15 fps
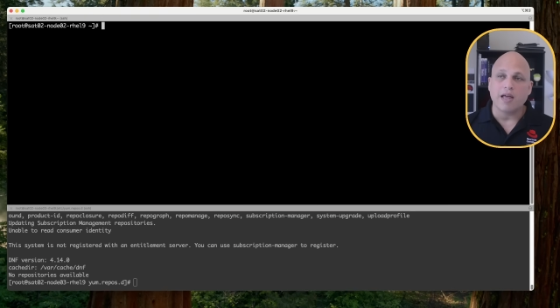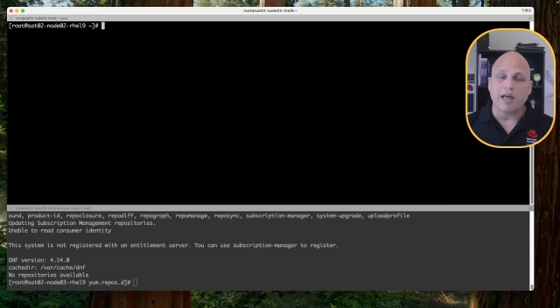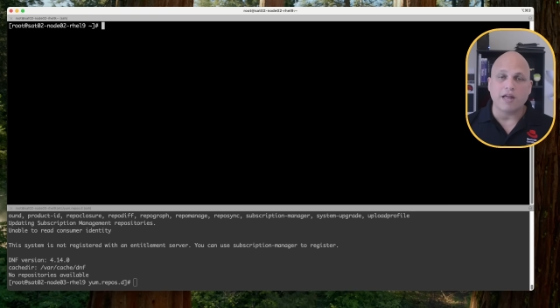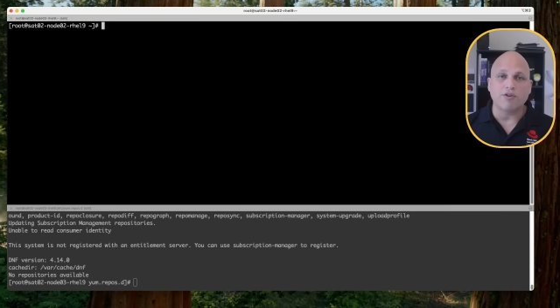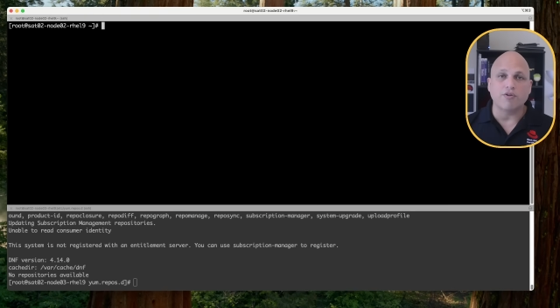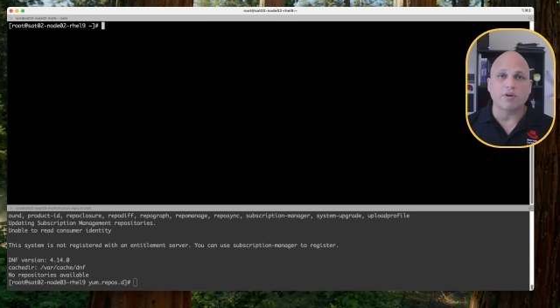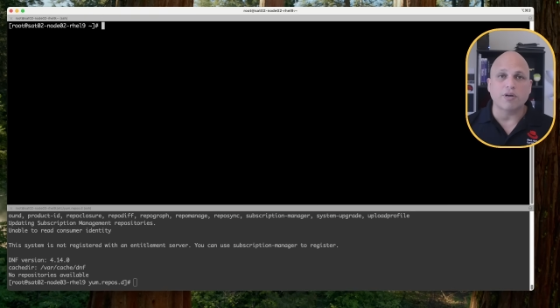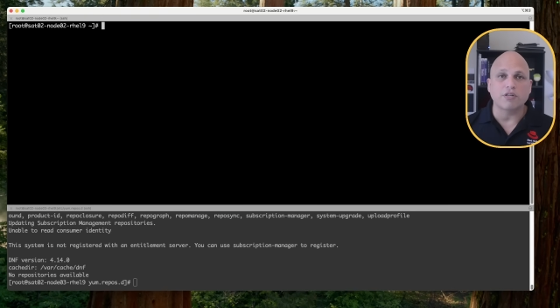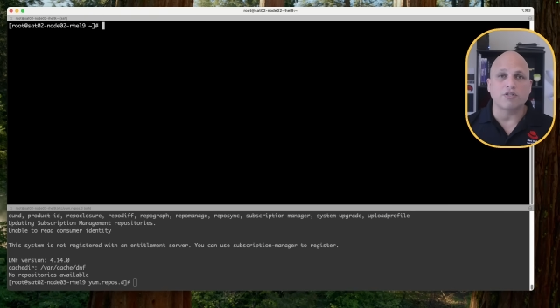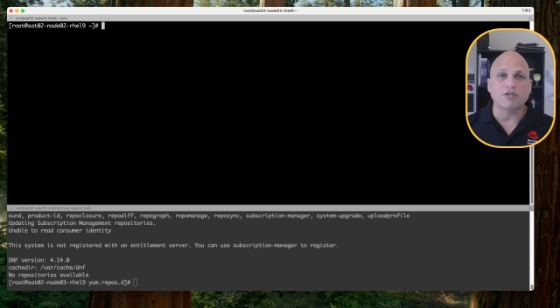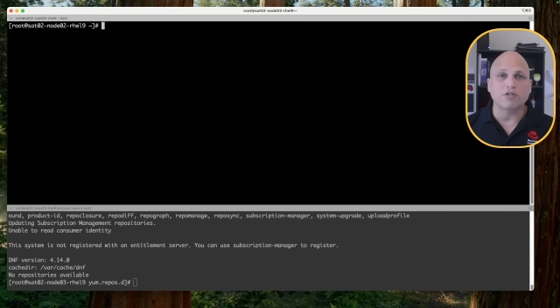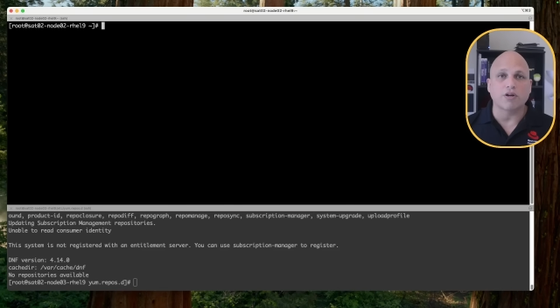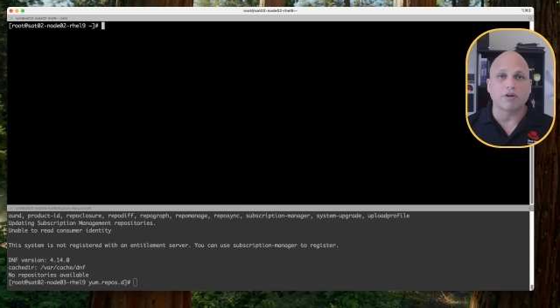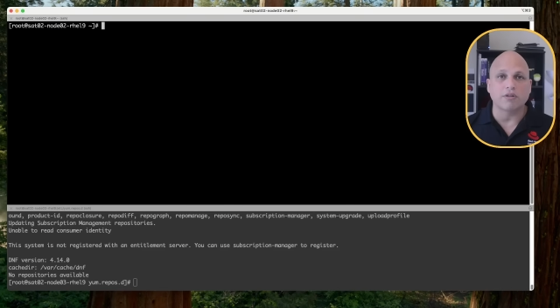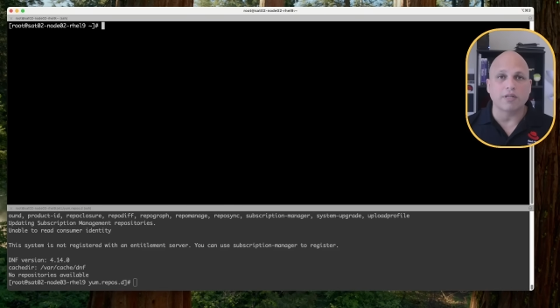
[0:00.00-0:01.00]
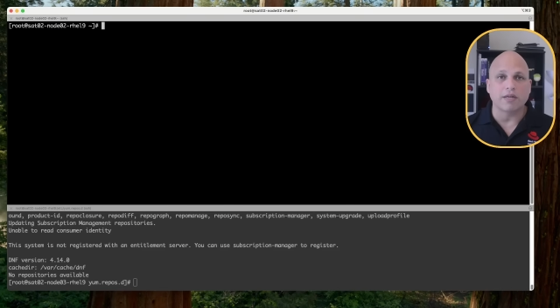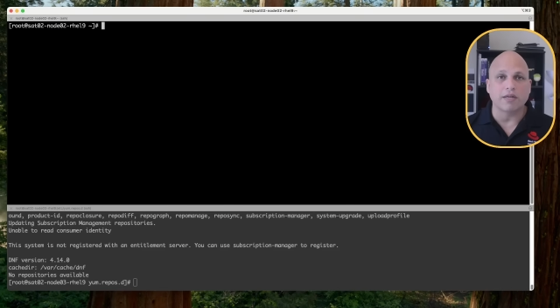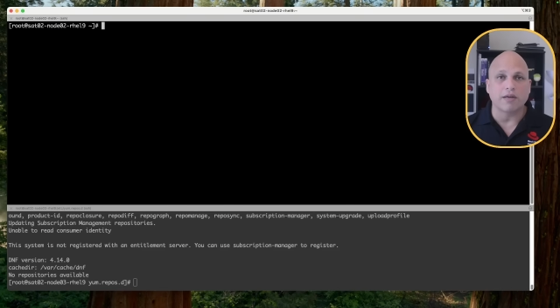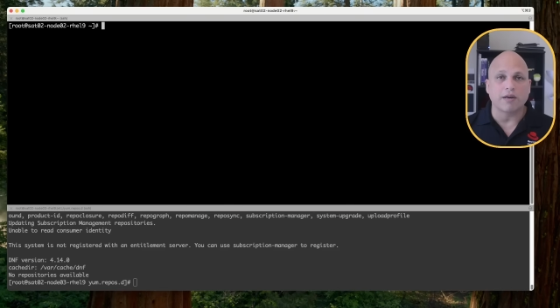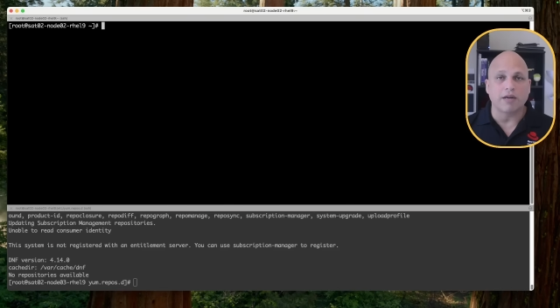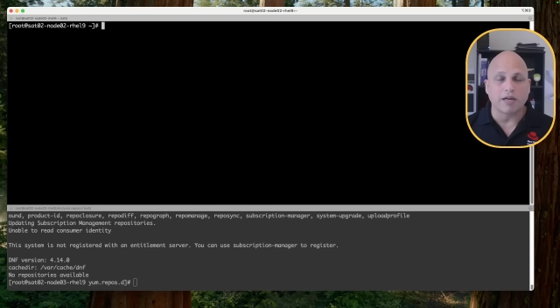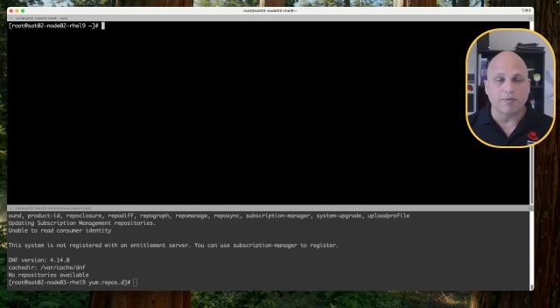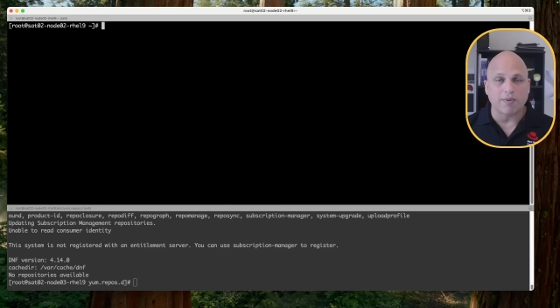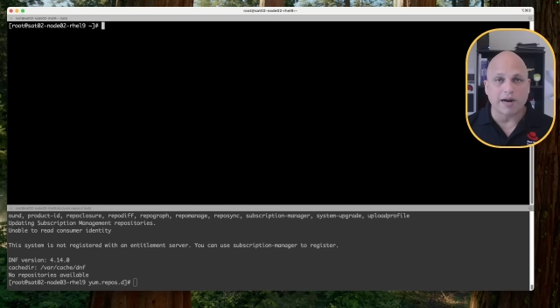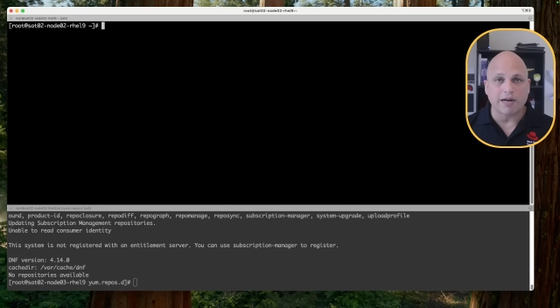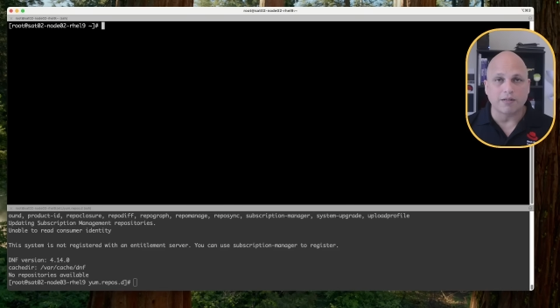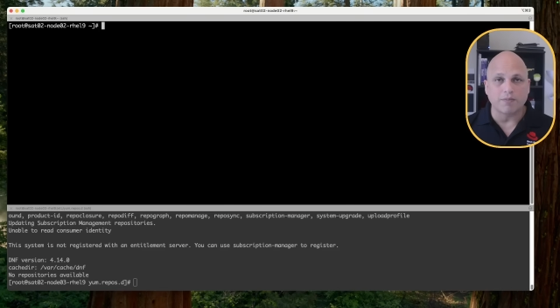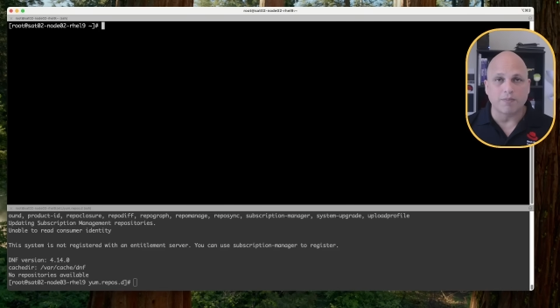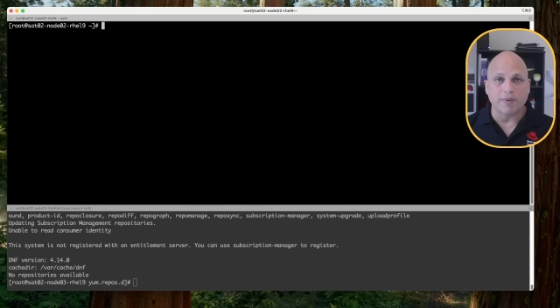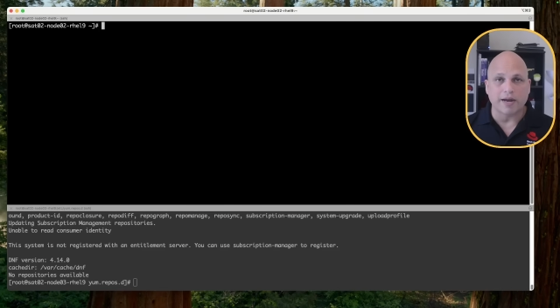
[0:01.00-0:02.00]
and you can install the
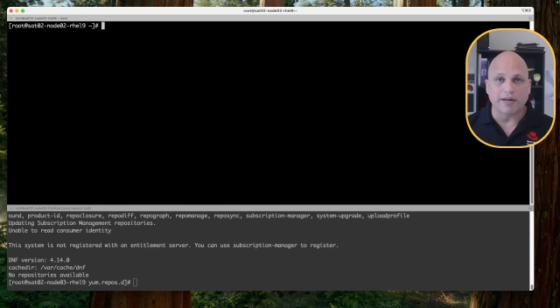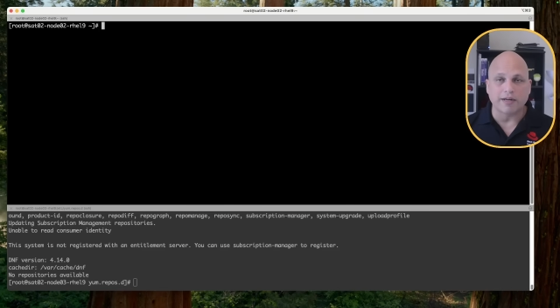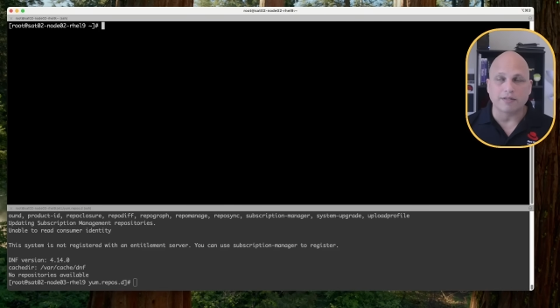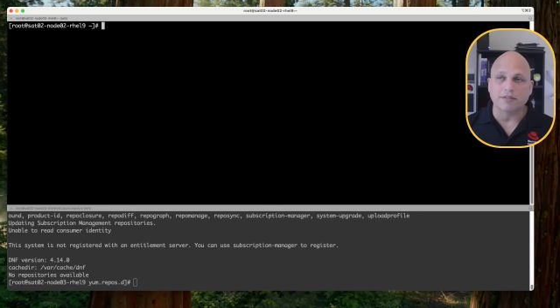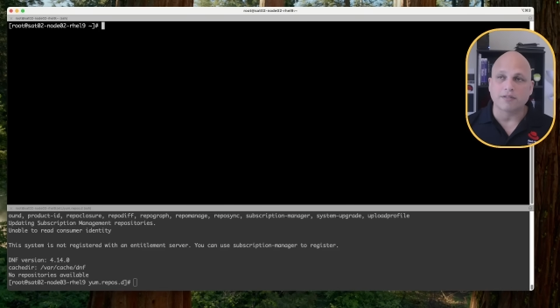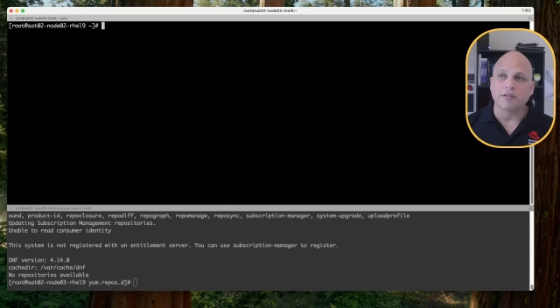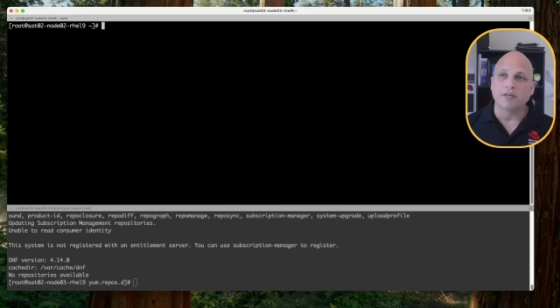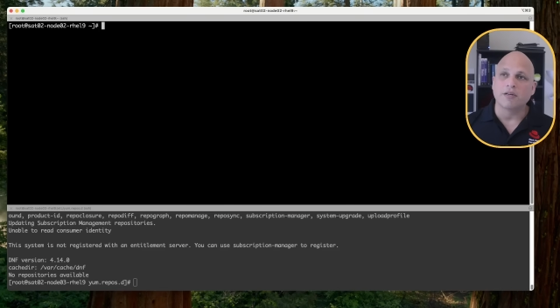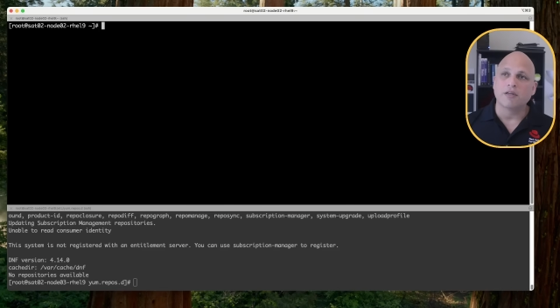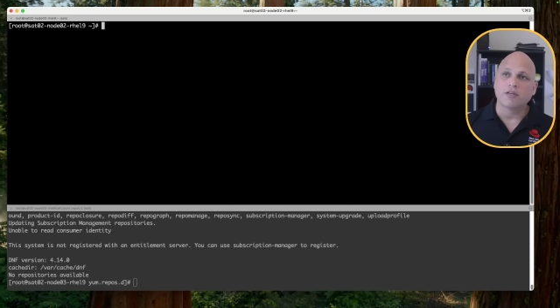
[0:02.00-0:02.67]
required packets.